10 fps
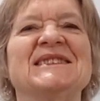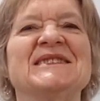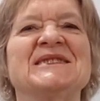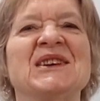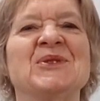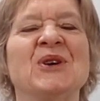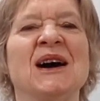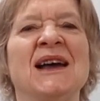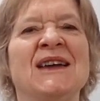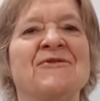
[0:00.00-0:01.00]
So
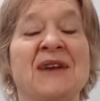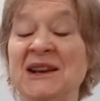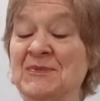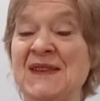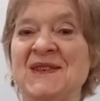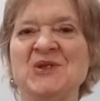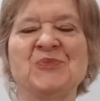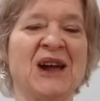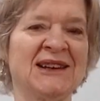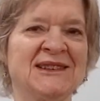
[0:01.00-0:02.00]
I recommend that you
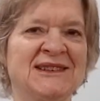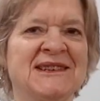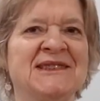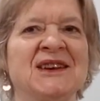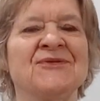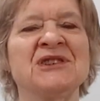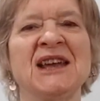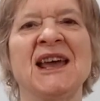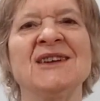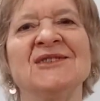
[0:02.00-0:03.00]
practice this every
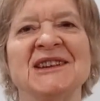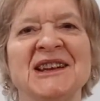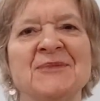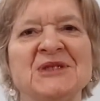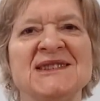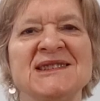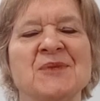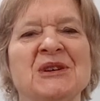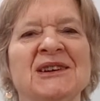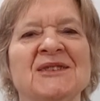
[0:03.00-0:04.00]
day on an empty
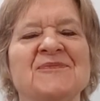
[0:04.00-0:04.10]
stomach.